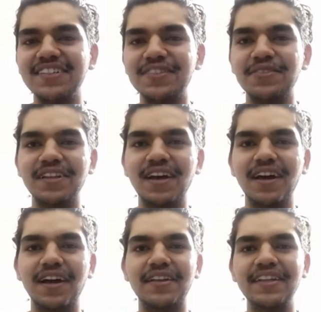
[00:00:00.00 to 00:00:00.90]

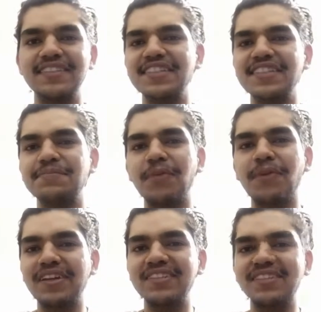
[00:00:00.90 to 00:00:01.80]
So these days, bug
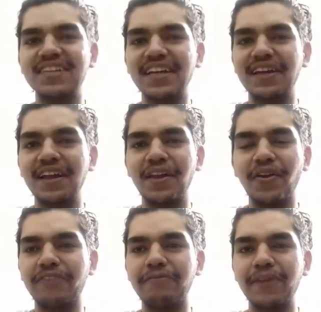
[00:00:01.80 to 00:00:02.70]
bounty is getting a lot
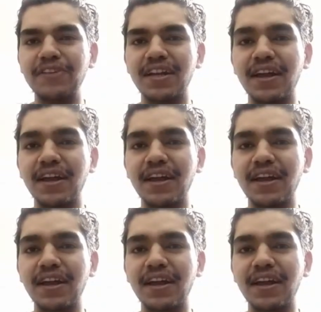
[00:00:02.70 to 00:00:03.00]
of picture.